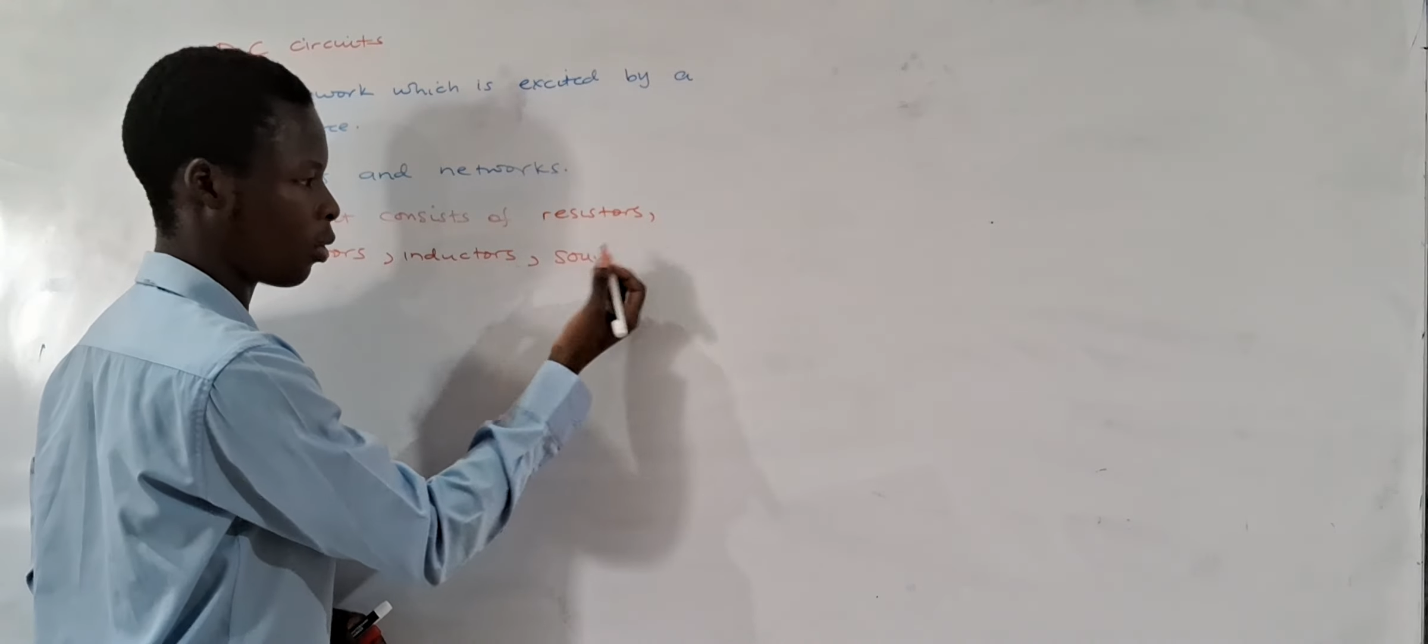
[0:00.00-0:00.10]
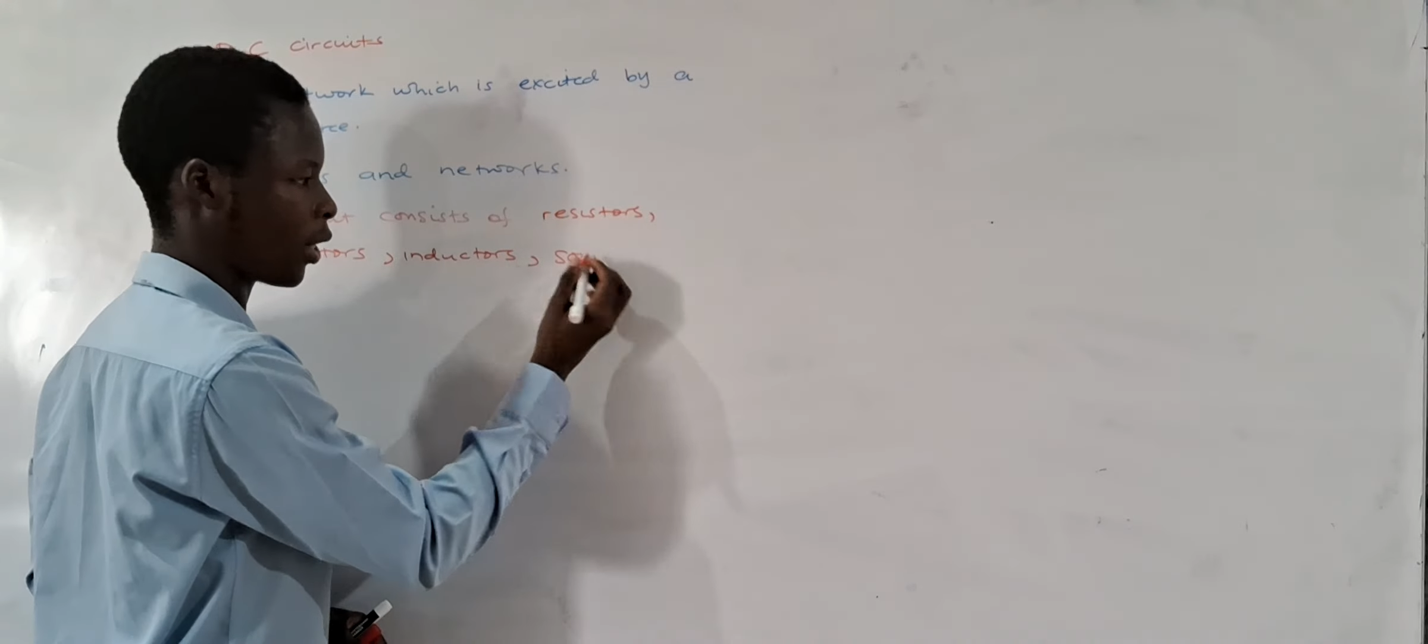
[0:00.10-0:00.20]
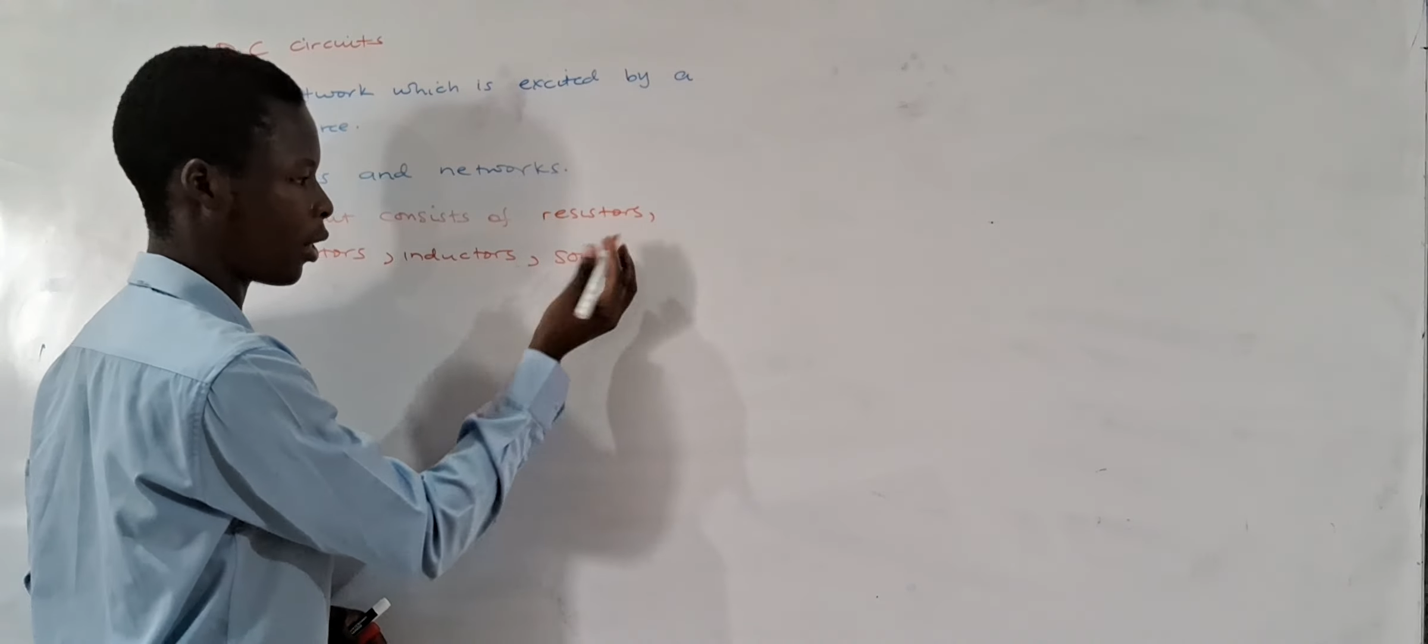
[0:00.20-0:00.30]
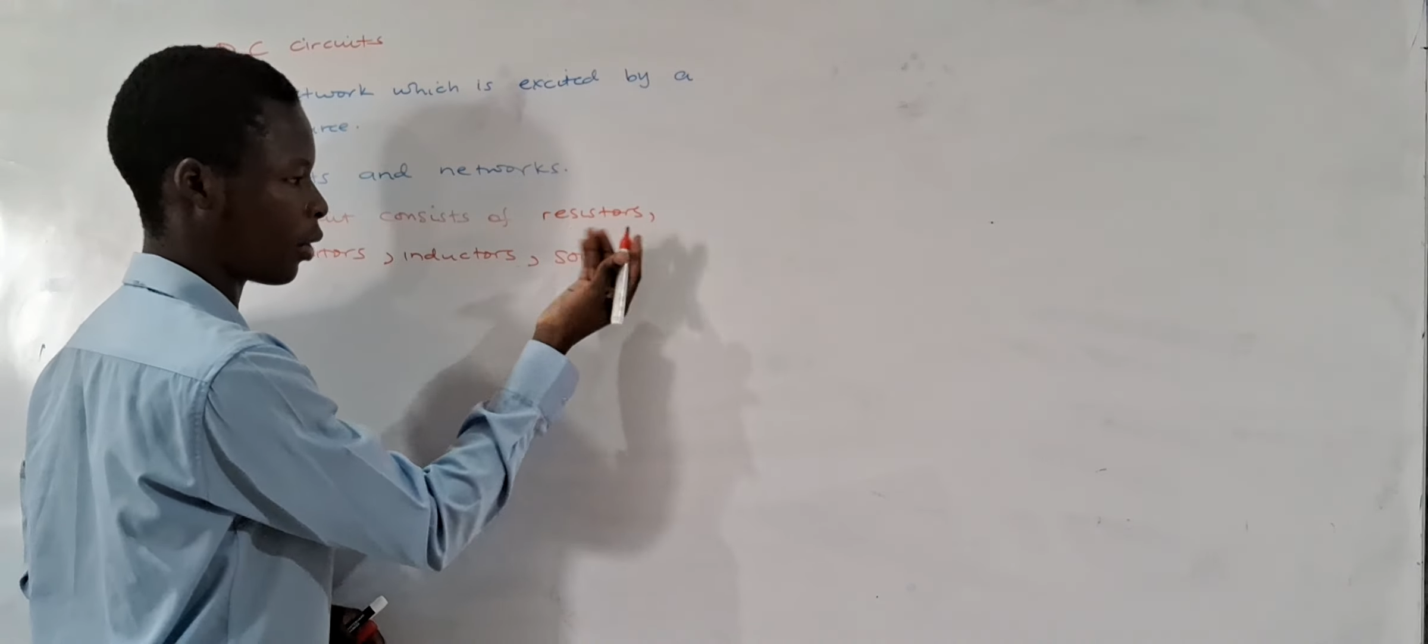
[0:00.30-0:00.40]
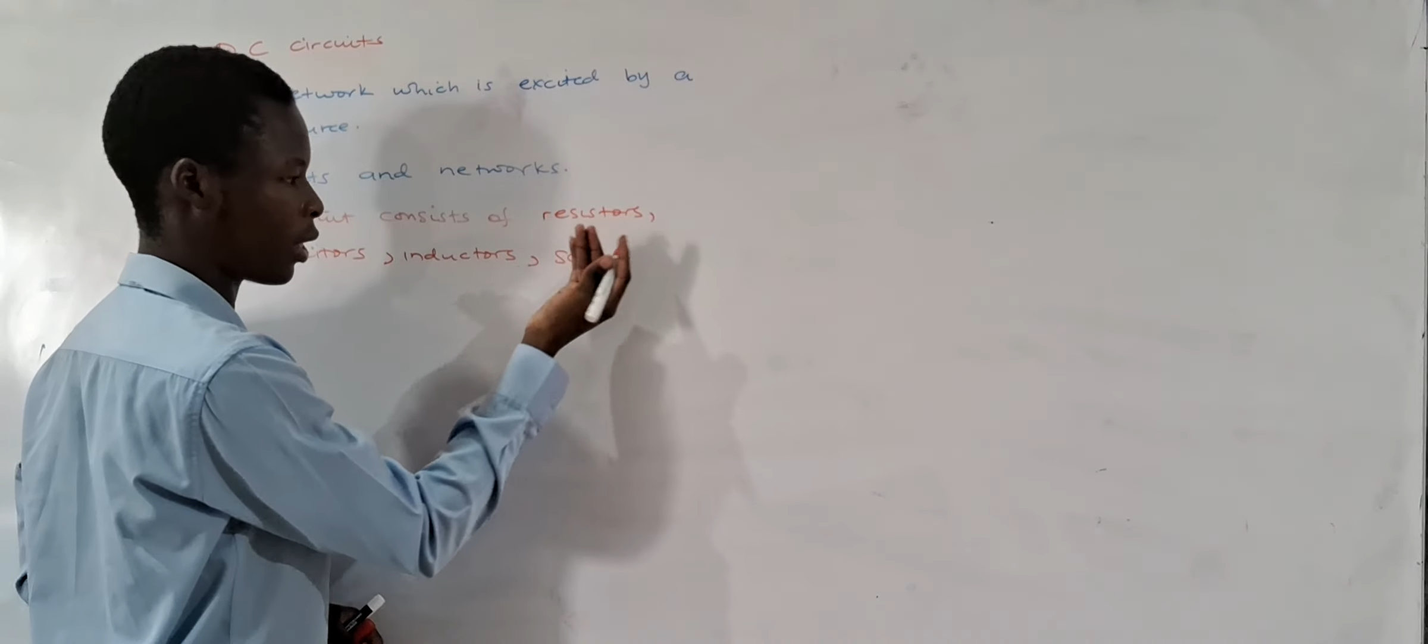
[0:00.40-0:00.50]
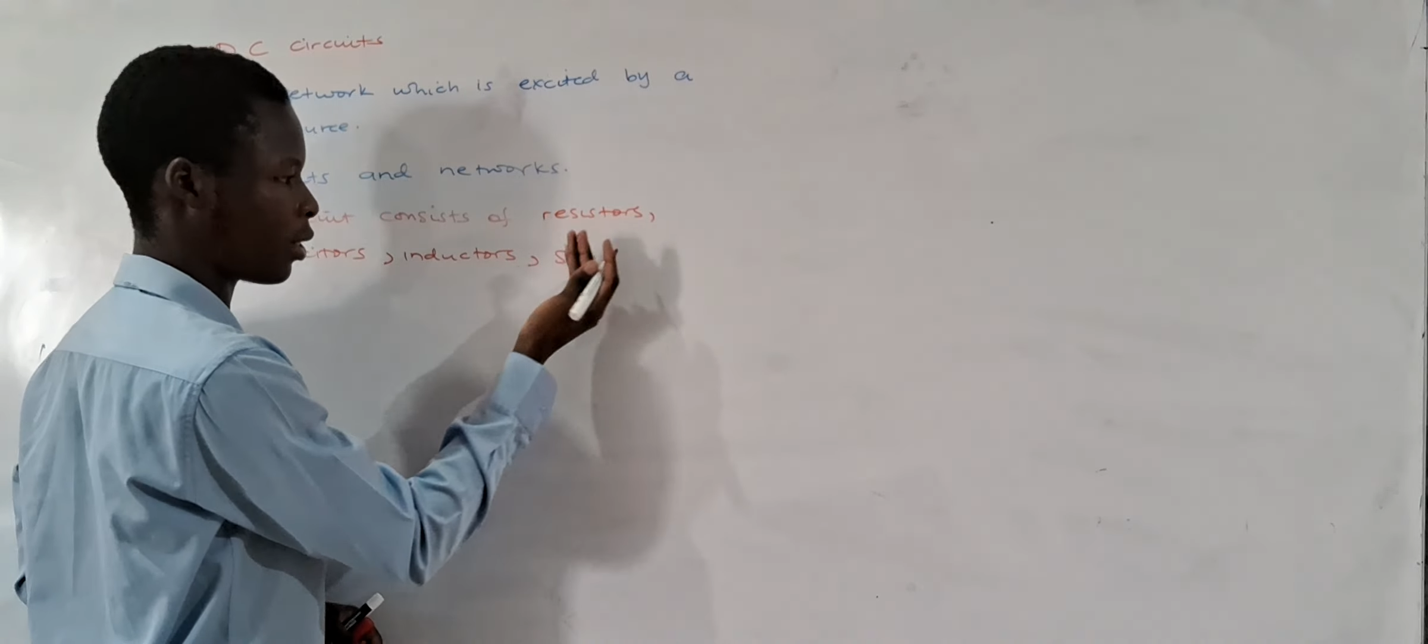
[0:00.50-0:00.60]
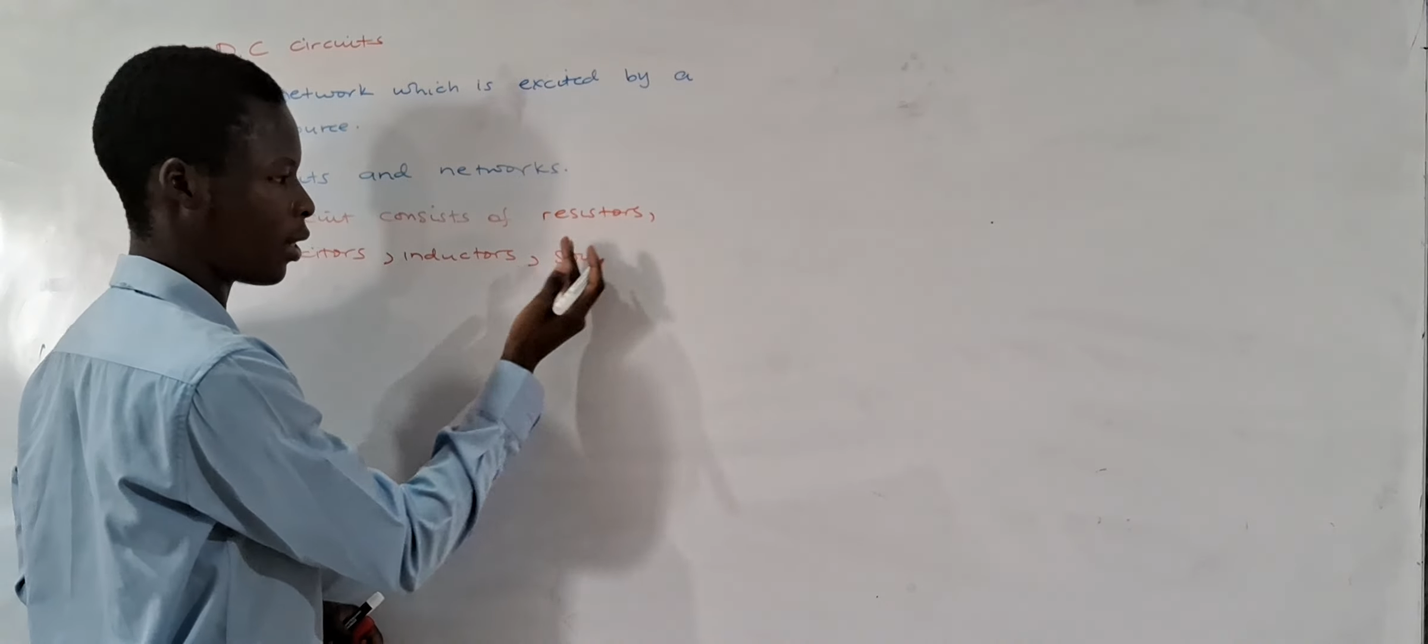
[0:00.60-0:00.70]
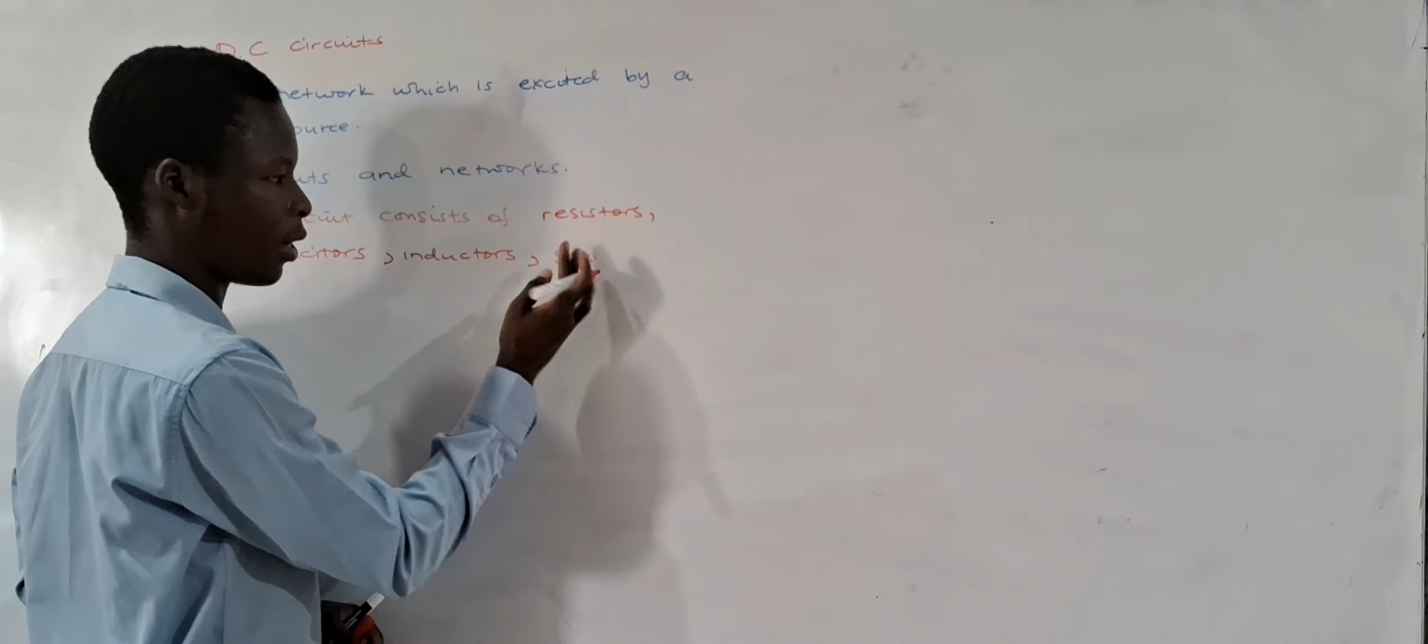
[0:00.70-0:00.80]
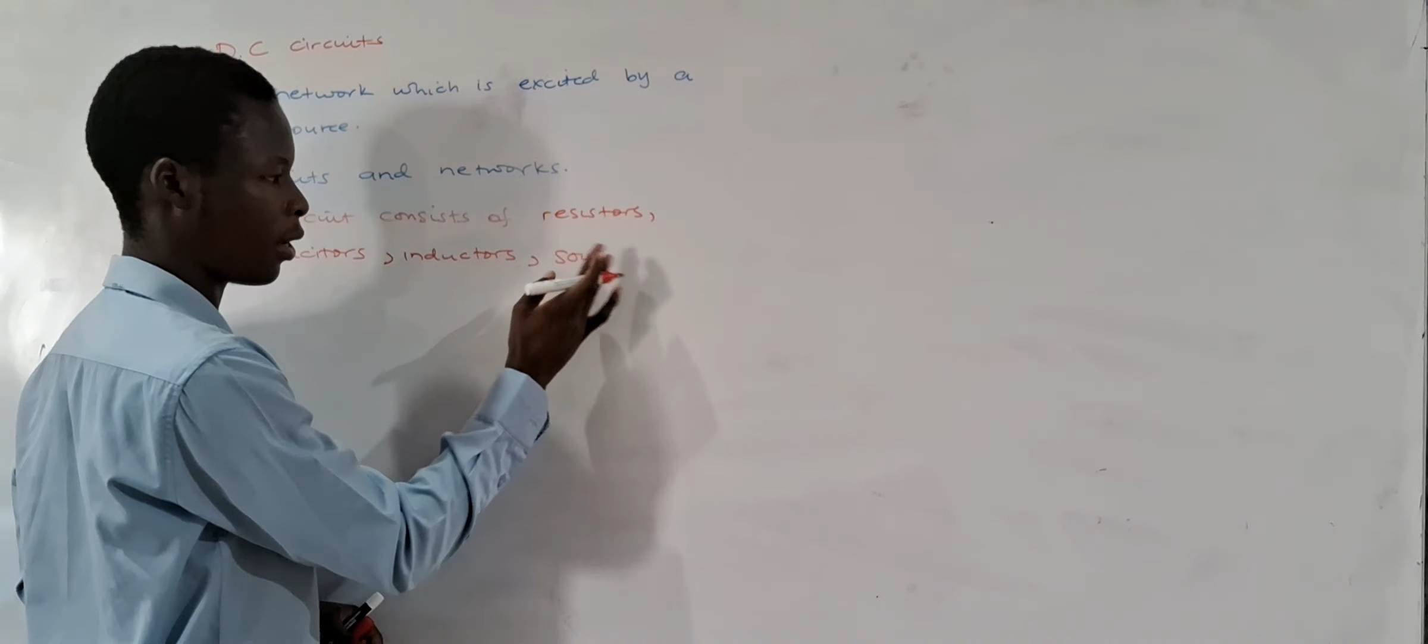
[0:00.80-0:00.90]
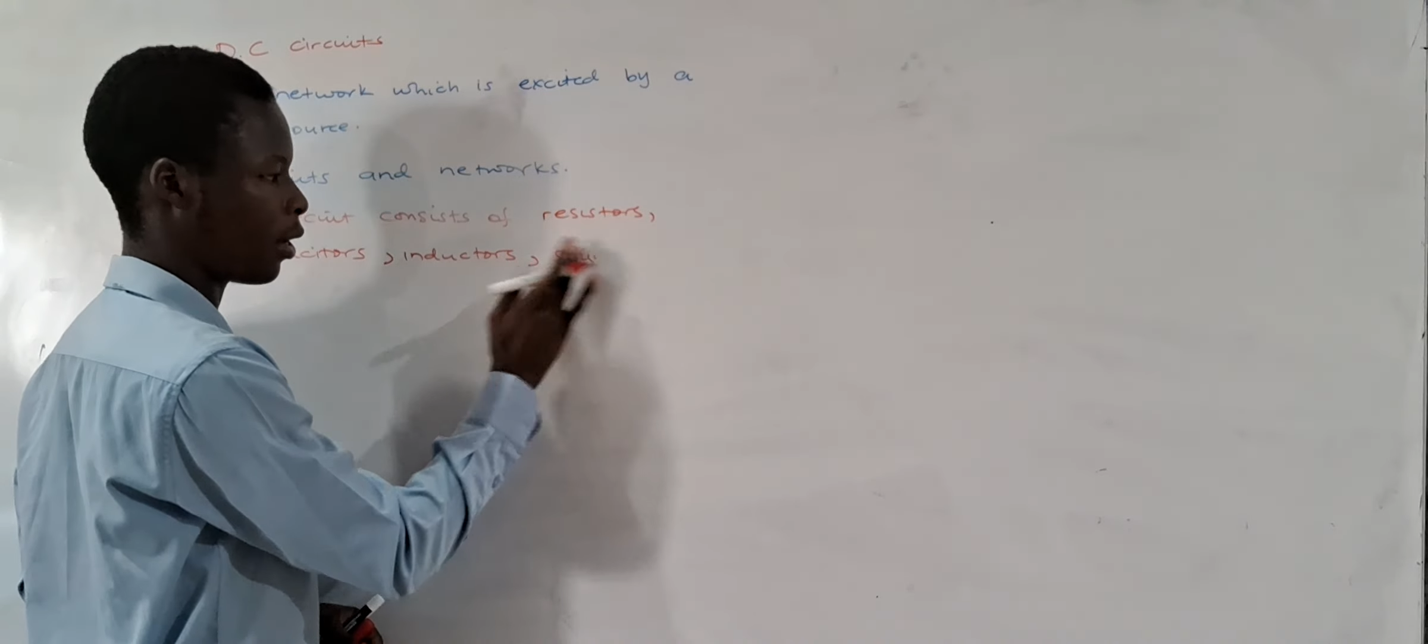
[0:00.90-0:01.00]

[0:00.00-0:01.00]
okay, you can say,